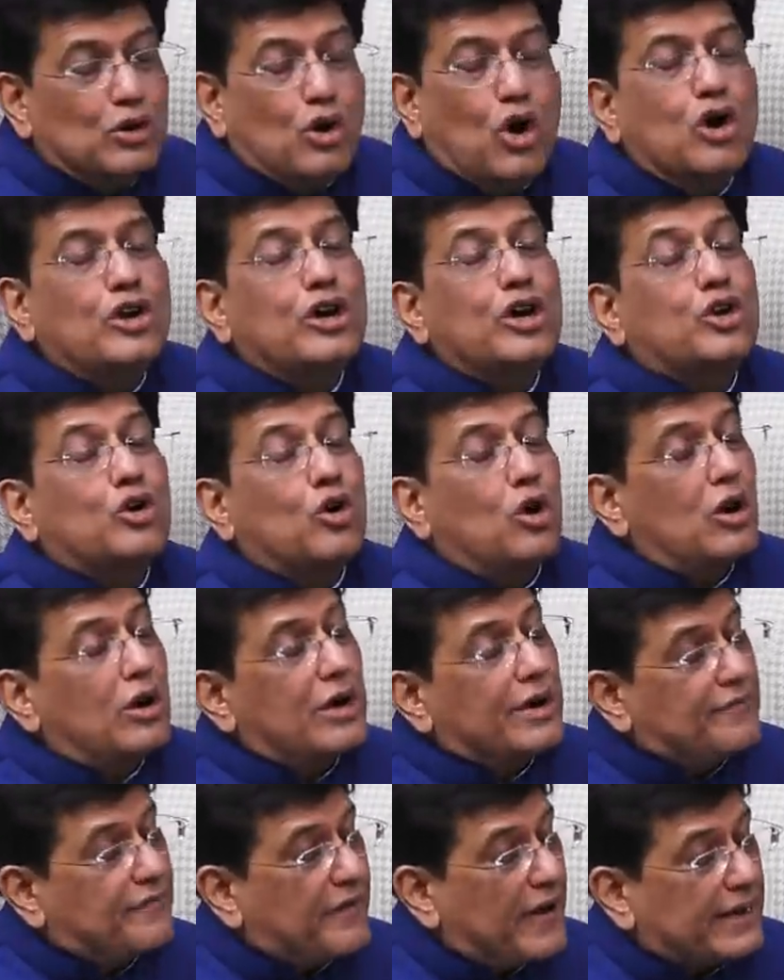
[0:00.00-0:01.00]
Not at
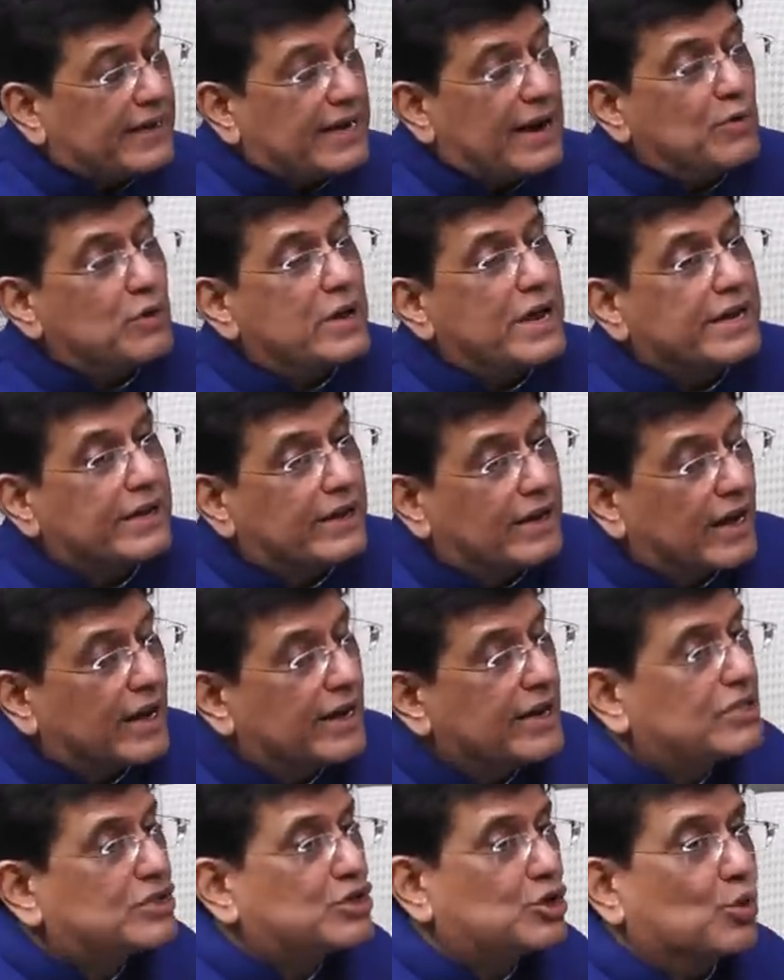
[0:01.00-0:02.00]
all. In fact, I okay. would
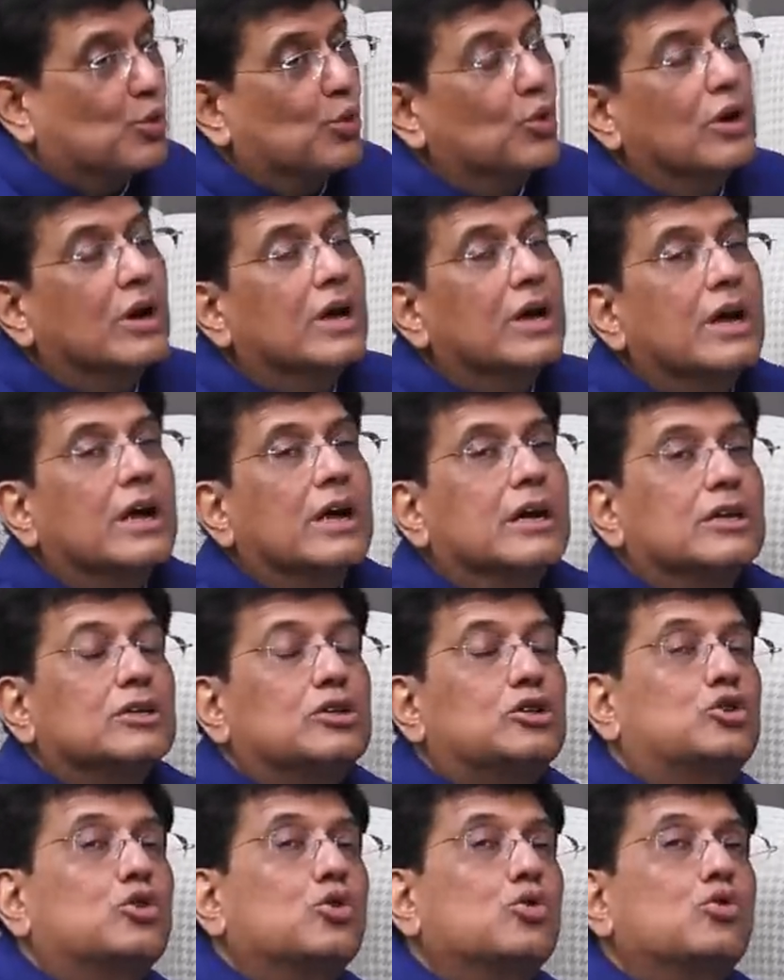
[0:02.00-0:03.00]
encourage you
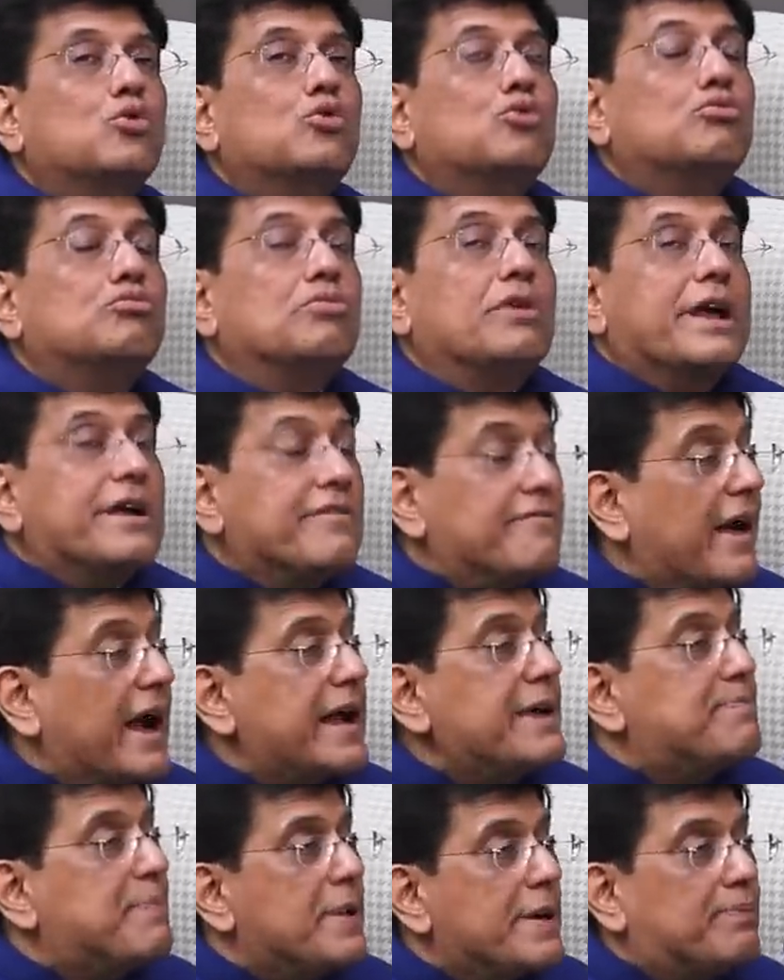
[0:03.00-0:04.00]
to
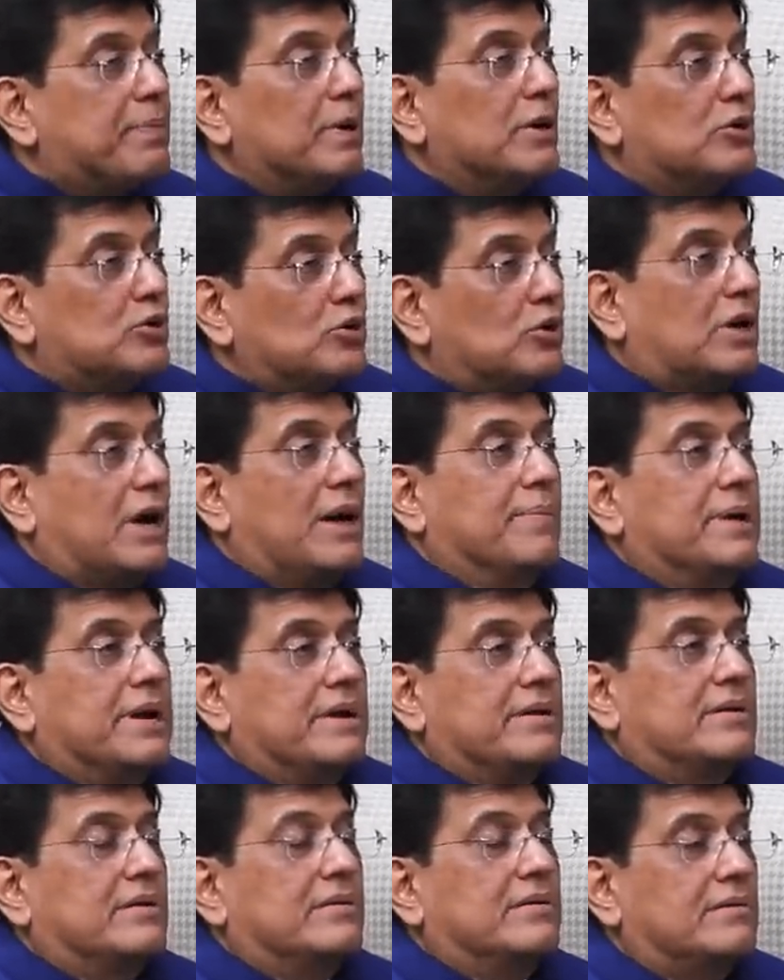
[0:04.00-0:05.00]
invite people to come
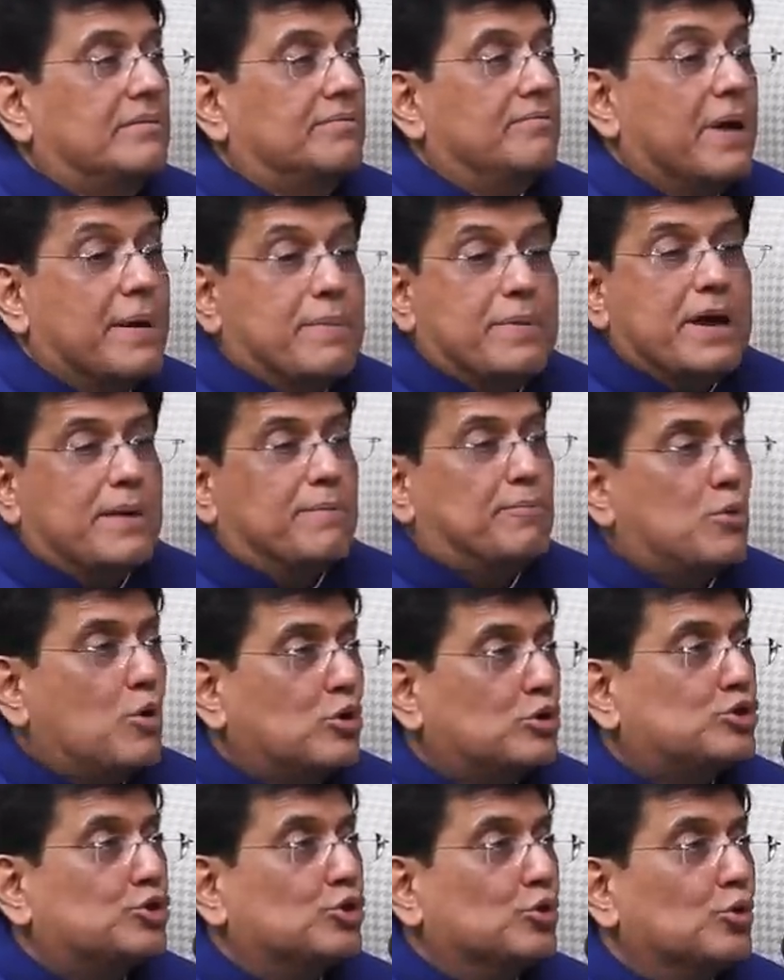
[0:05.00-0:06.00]
and maybe
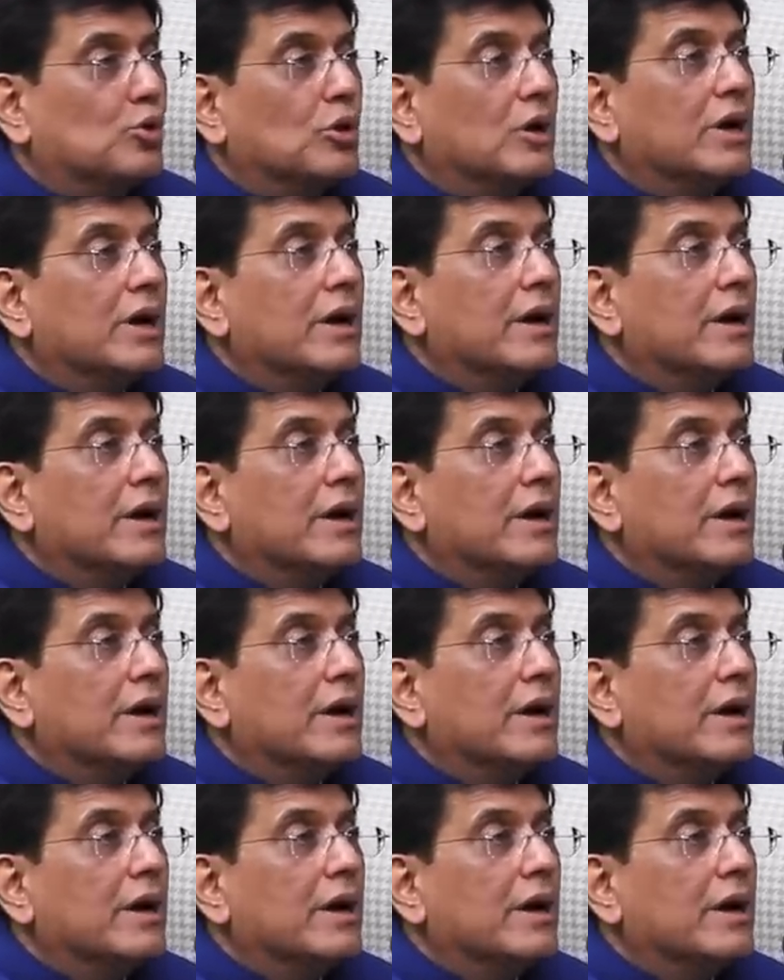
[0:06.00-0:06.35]
approach you.